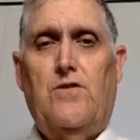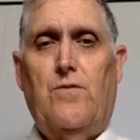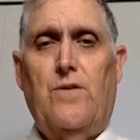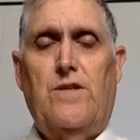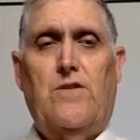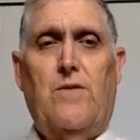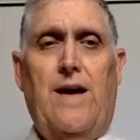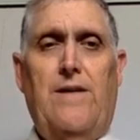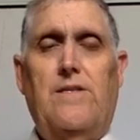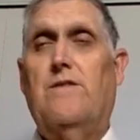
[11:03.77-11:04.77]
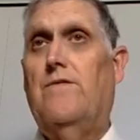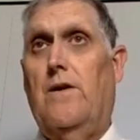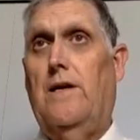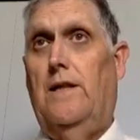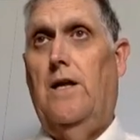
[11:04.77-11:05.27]
towards ground is
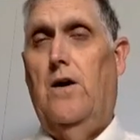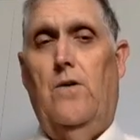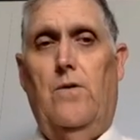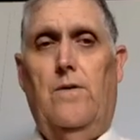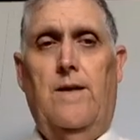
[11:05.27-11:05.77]
very low.